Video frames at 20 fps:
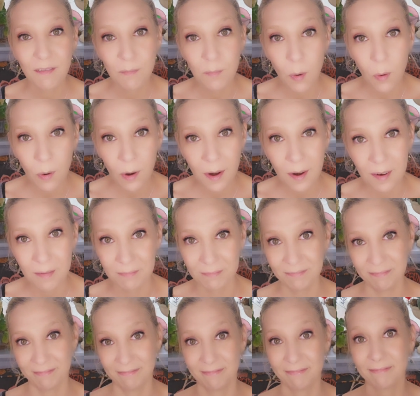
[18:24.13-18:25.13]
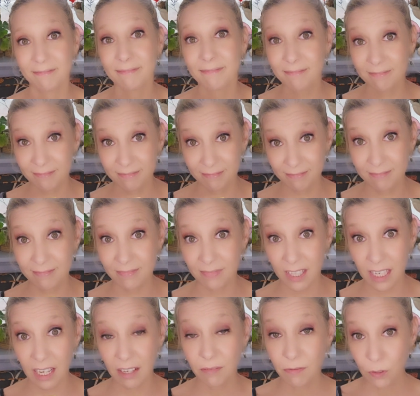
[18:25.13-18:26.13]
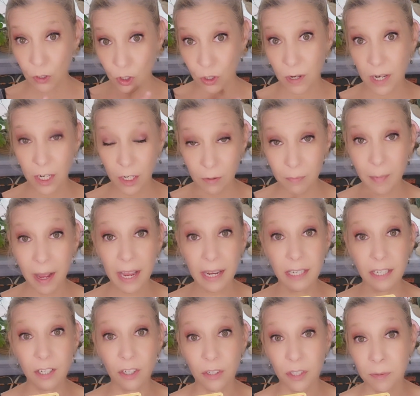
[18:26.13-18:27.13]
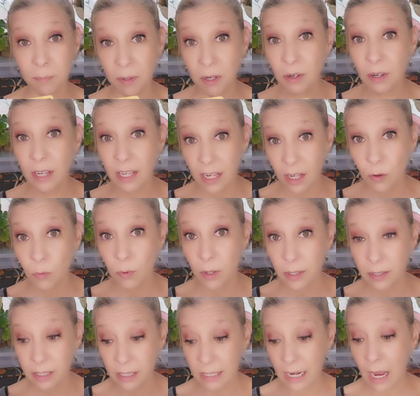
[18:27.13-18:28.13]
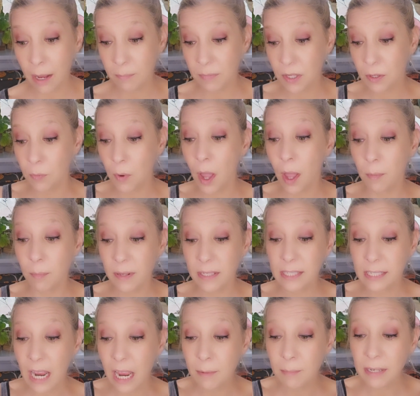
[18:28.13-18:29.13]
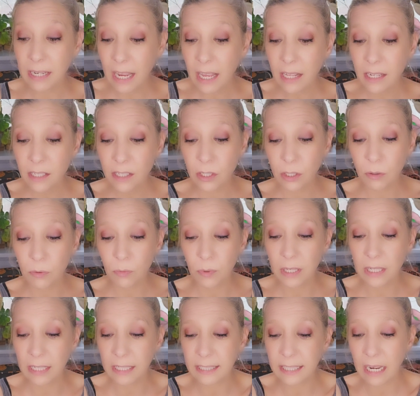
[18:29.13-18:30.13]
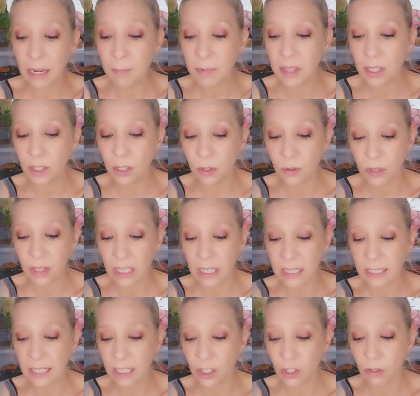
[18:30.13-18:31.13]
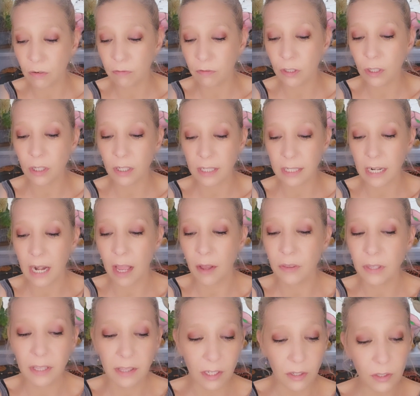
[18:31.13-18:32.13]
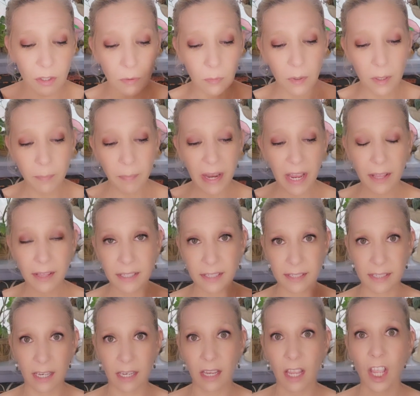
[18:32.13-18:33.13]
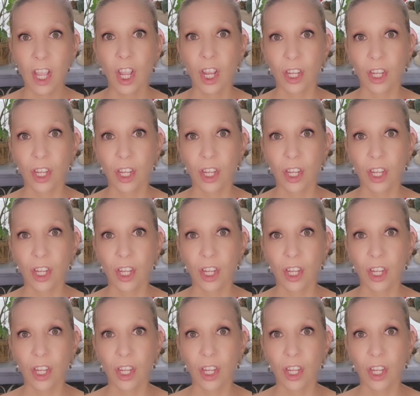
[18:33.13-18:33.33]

boredom infiltrate your mind and your spirit, it will stop you up. It's time again to re-examine the new things that you've learned. Now that there's a rebalancing,